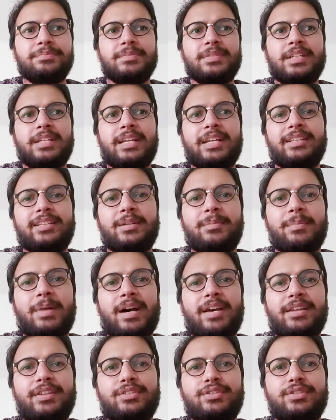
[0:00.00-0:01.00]
in the
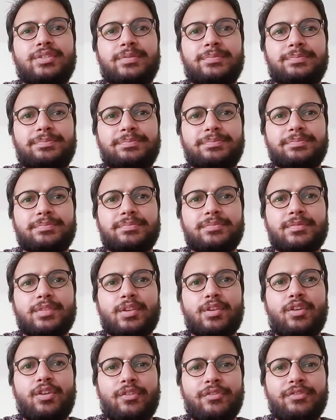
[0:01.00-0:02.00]
marriage
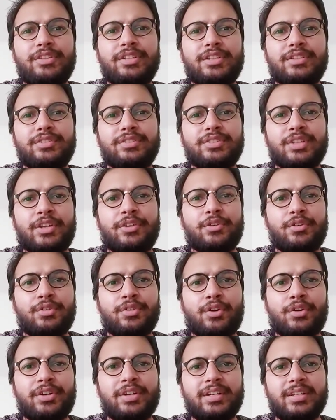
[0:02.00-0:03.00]
of their son or
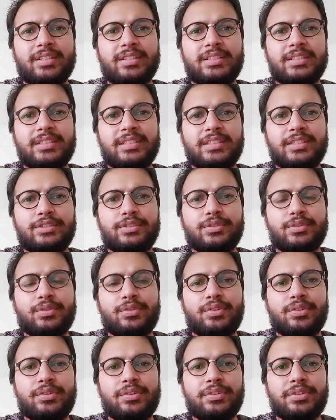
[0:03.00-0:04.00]
daughter.
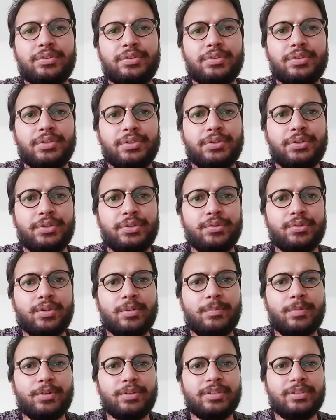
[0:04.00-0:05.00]
So do you know
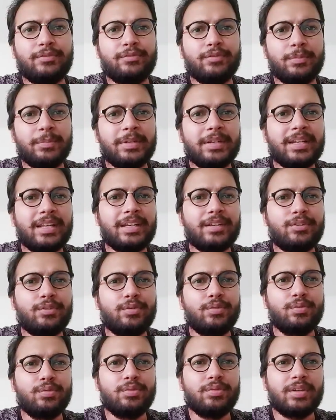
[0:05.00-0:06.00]
about the woman like
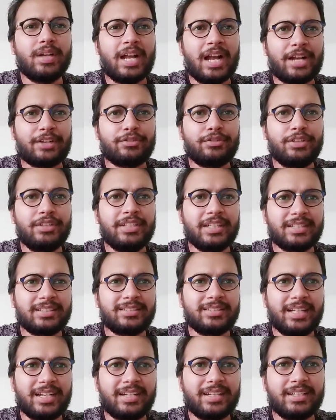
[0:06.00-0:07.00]
who actually does
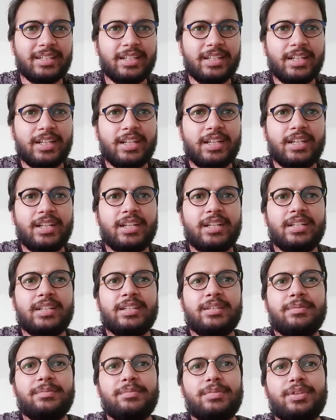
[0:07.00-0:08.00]
that?
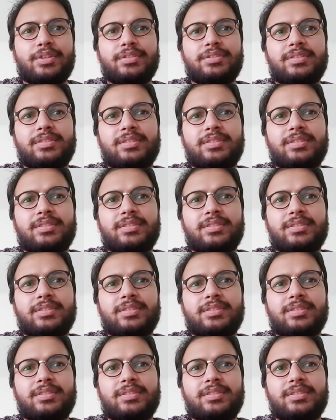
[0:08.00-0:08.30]
Because